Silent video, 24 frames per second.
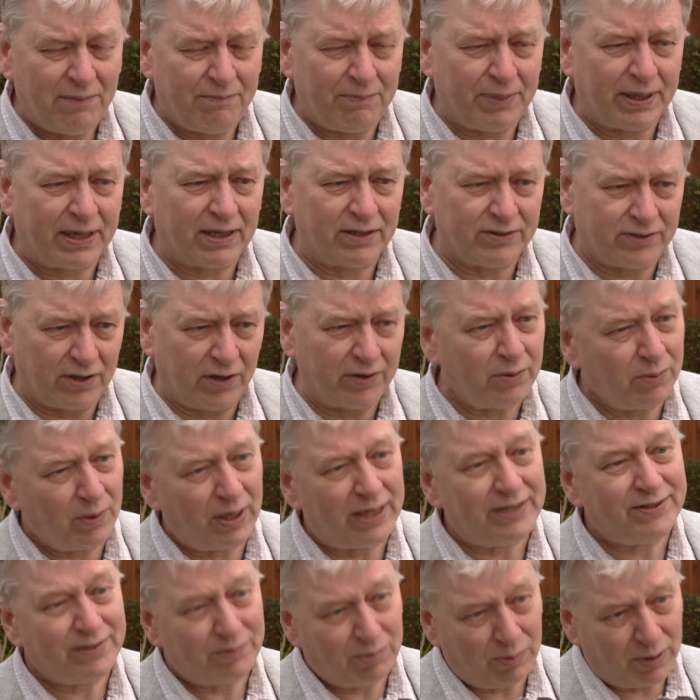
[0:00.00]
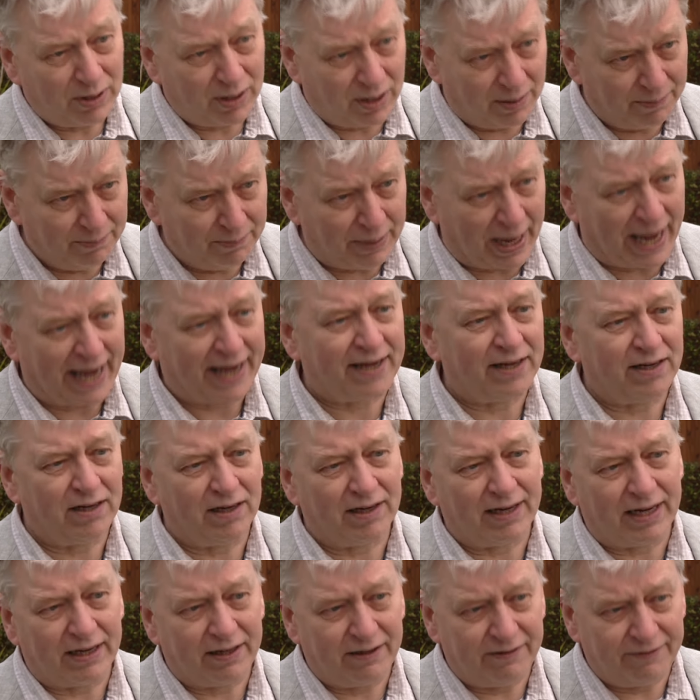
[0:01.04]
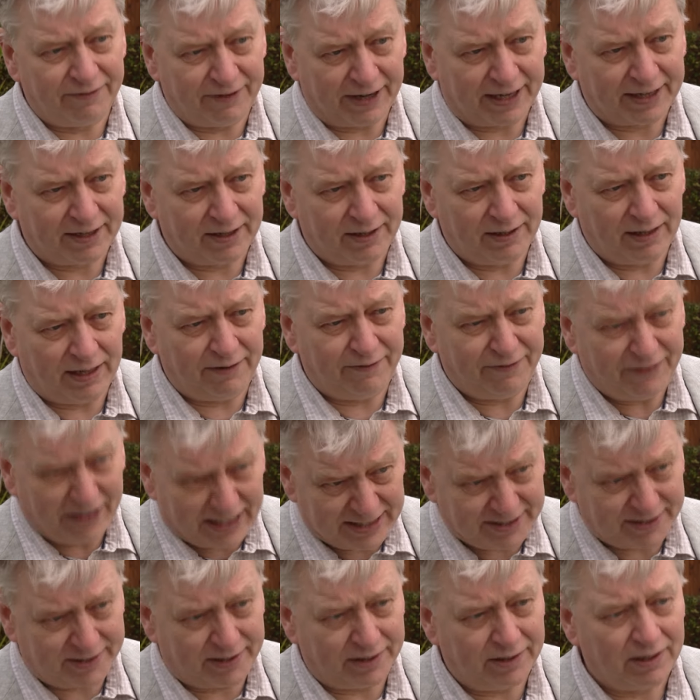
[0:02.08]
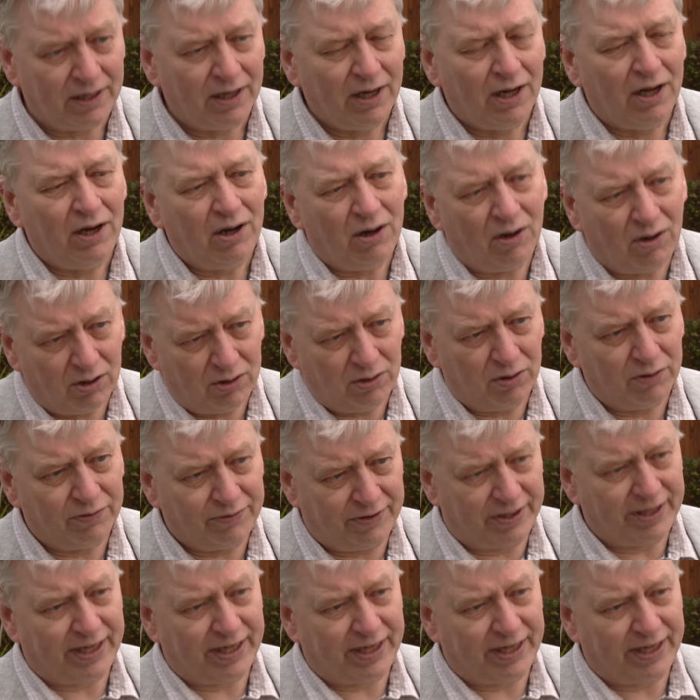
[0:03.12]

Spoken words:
because otherwise it will come back and you'll get infested all over